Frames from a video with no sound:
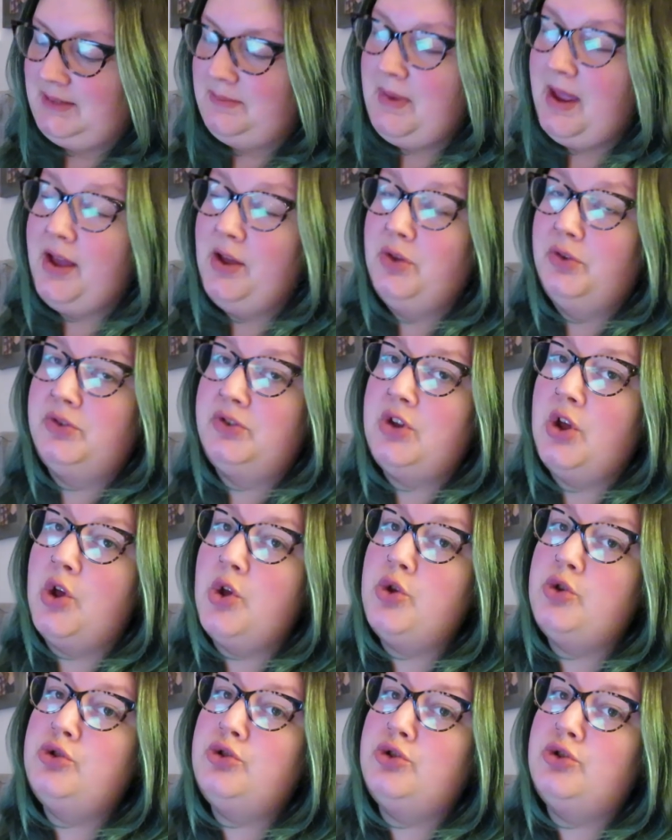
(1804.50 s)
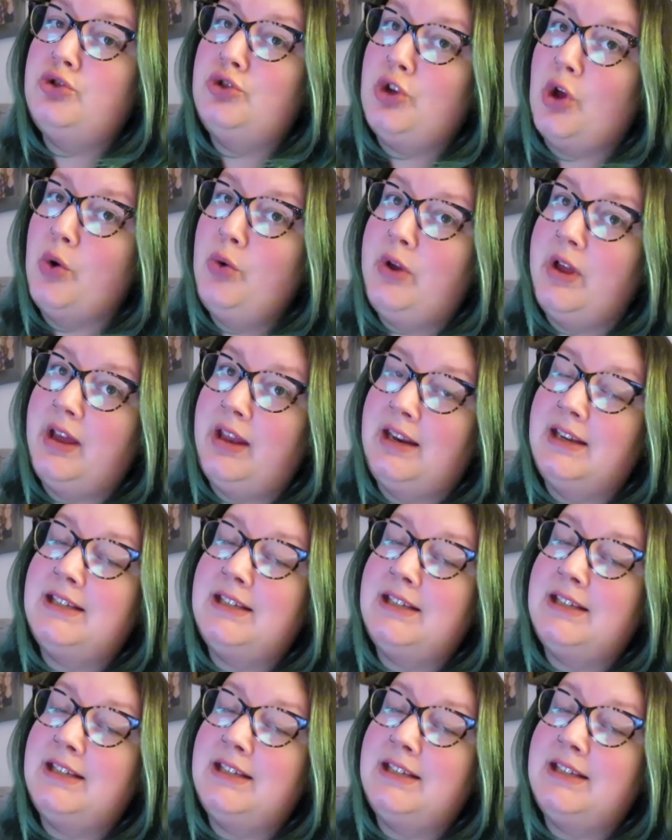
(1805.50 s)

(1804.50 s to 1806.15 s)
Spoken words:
smells so good.